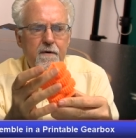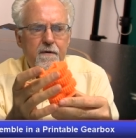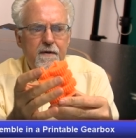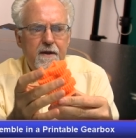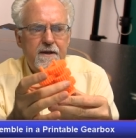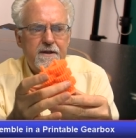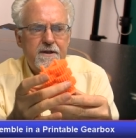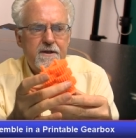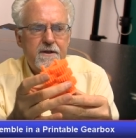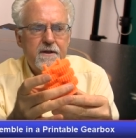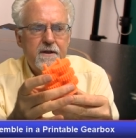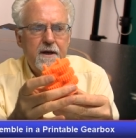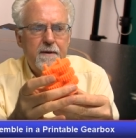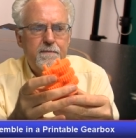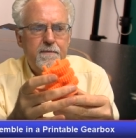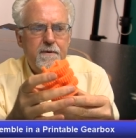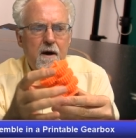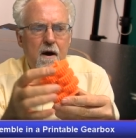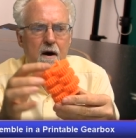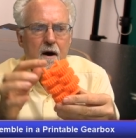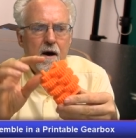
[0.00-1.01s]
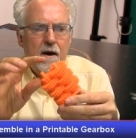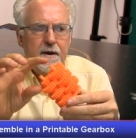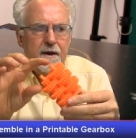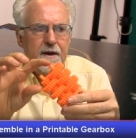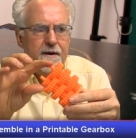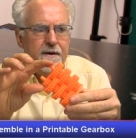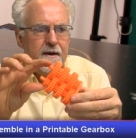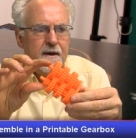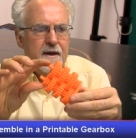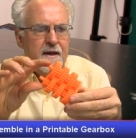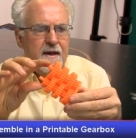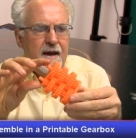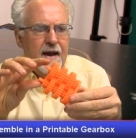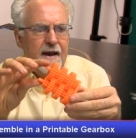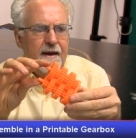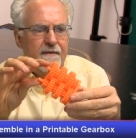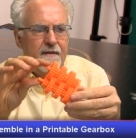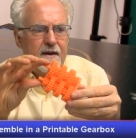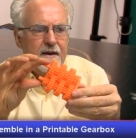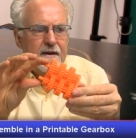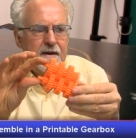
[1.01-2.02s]
that slipped on it
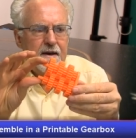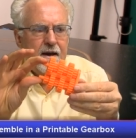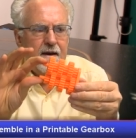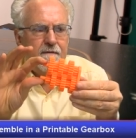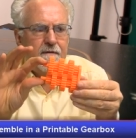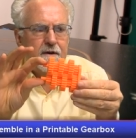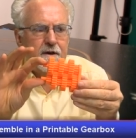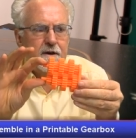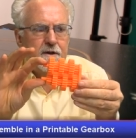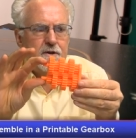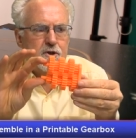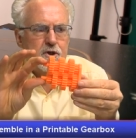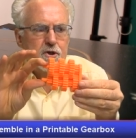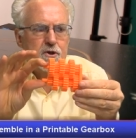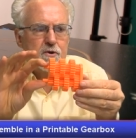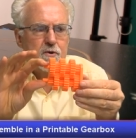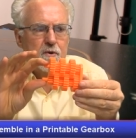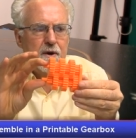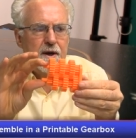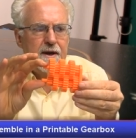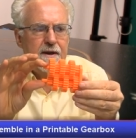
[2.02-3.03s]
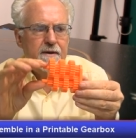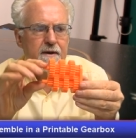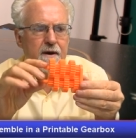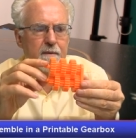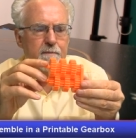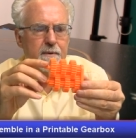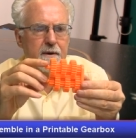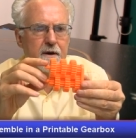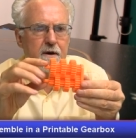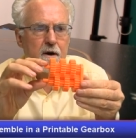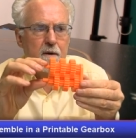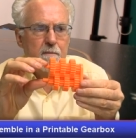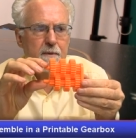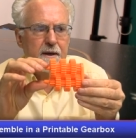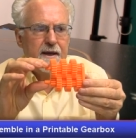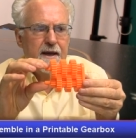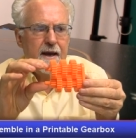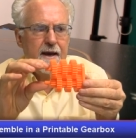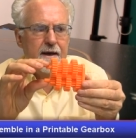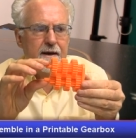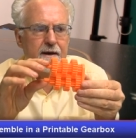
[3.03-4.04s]
and then gave a constraint up here, a
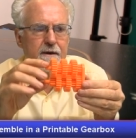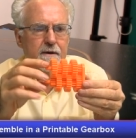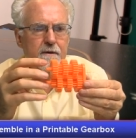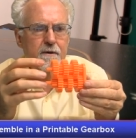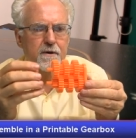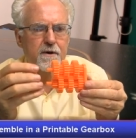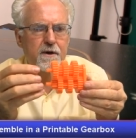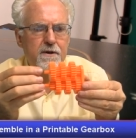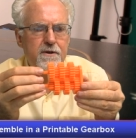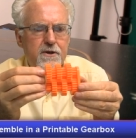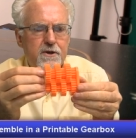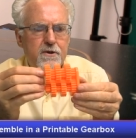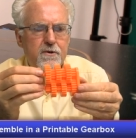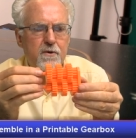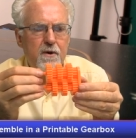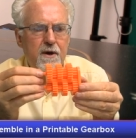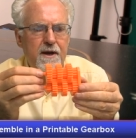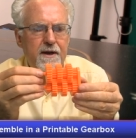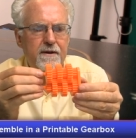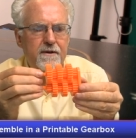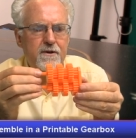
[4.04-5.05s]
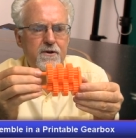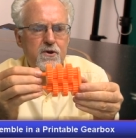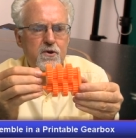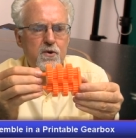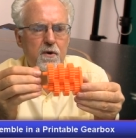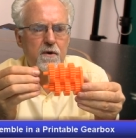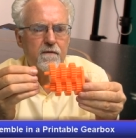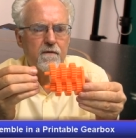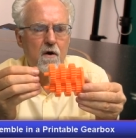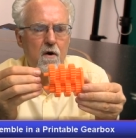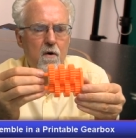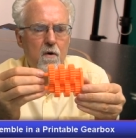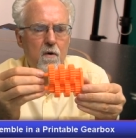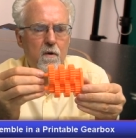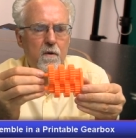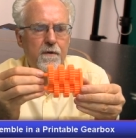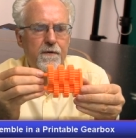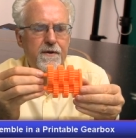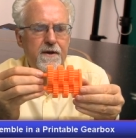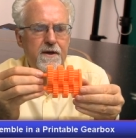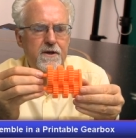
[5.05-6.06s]
mechanical constraint constraint to sort of
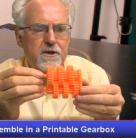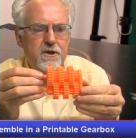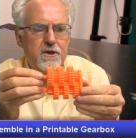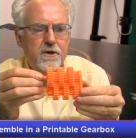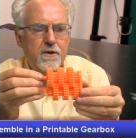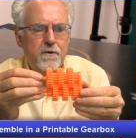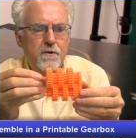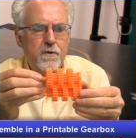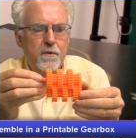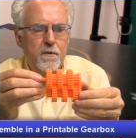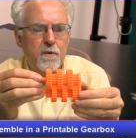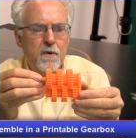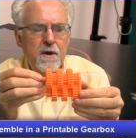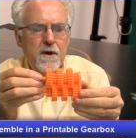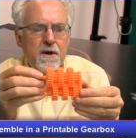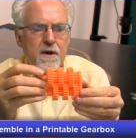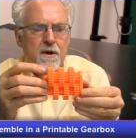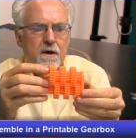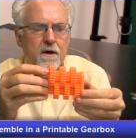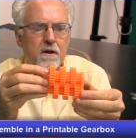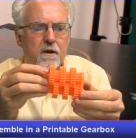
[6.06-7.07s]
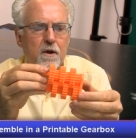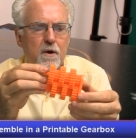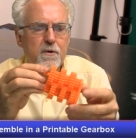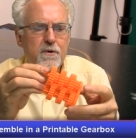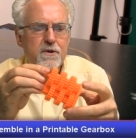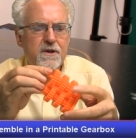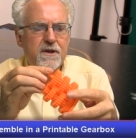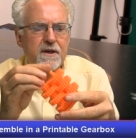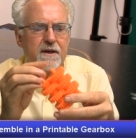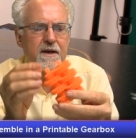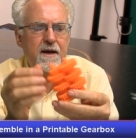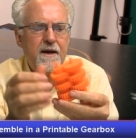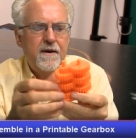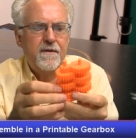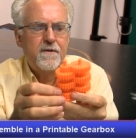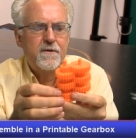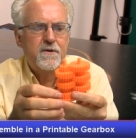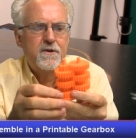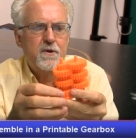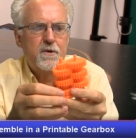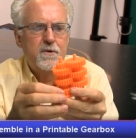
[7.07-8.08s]
hold these two close
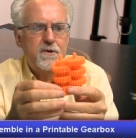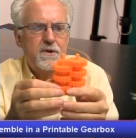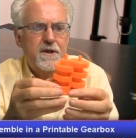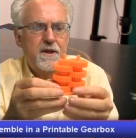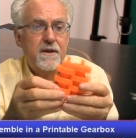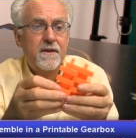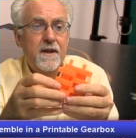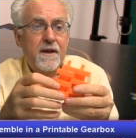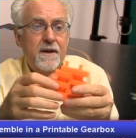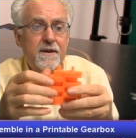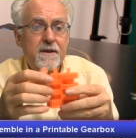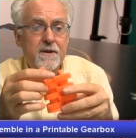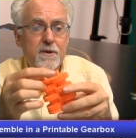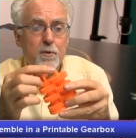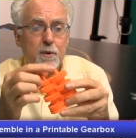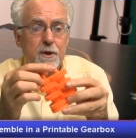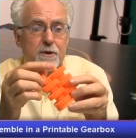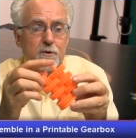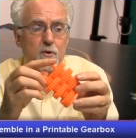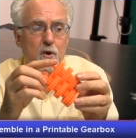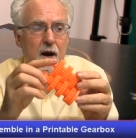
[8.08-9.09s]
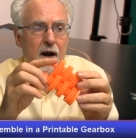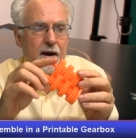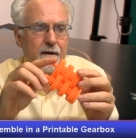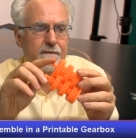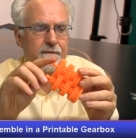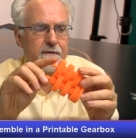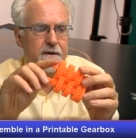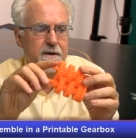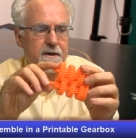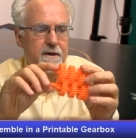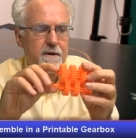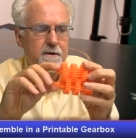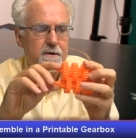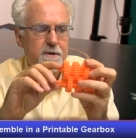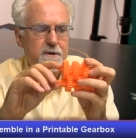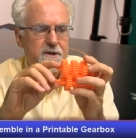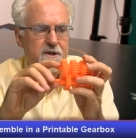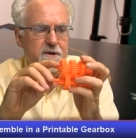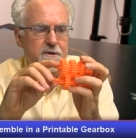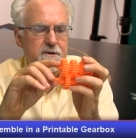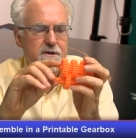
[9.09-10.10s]
together so that as we drive the
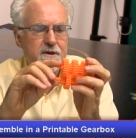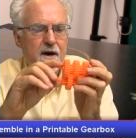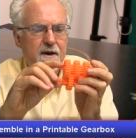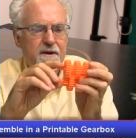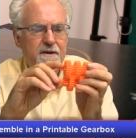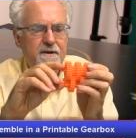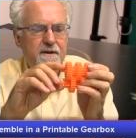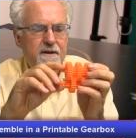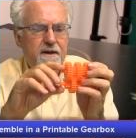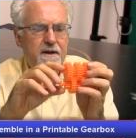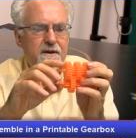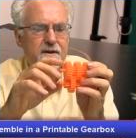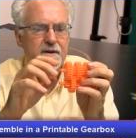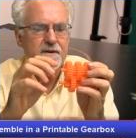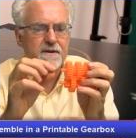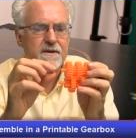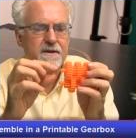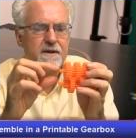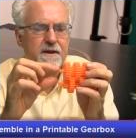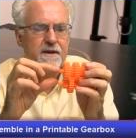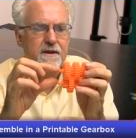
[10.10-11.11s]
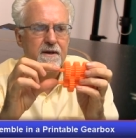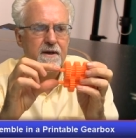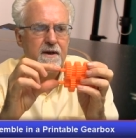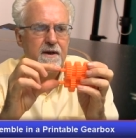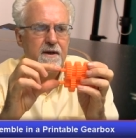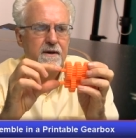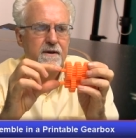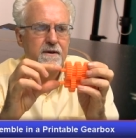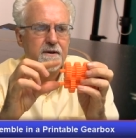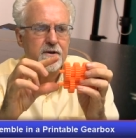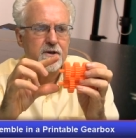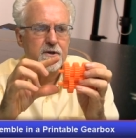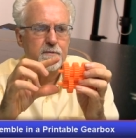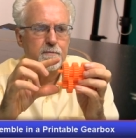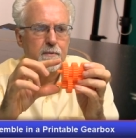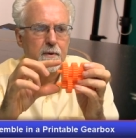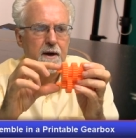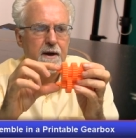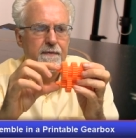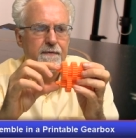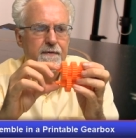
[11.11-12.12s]
gears, there's not a tendency to
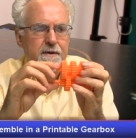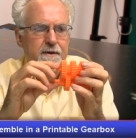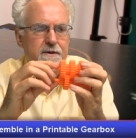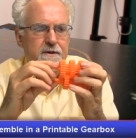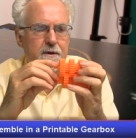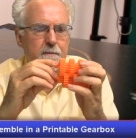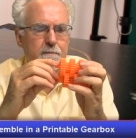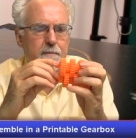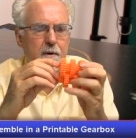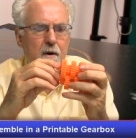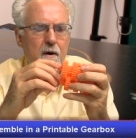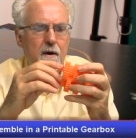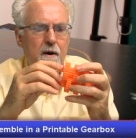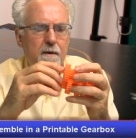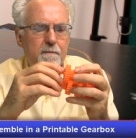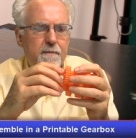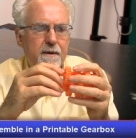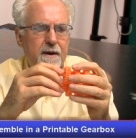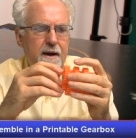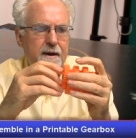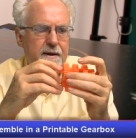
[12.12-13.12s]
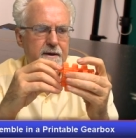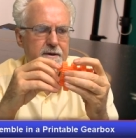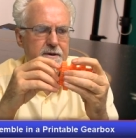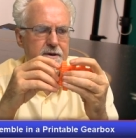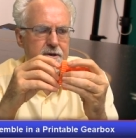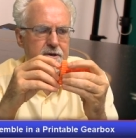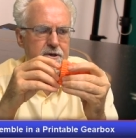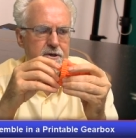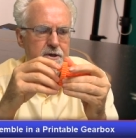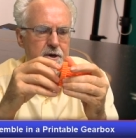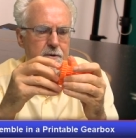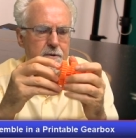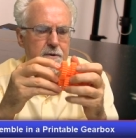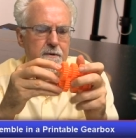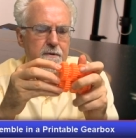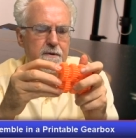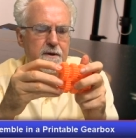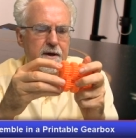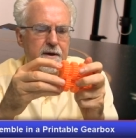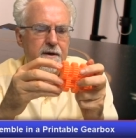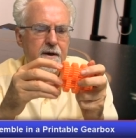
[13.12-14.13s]
spread this apart. But I can just show you
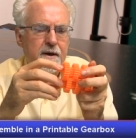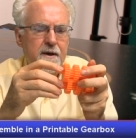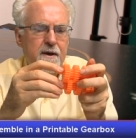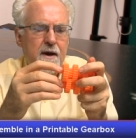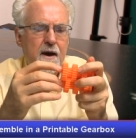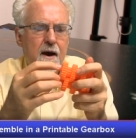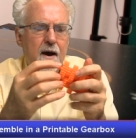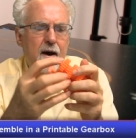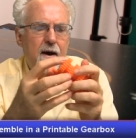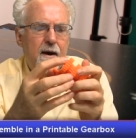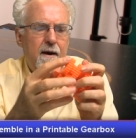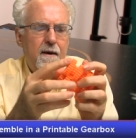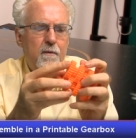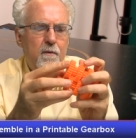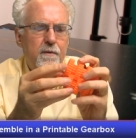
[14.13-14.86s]
that, uh,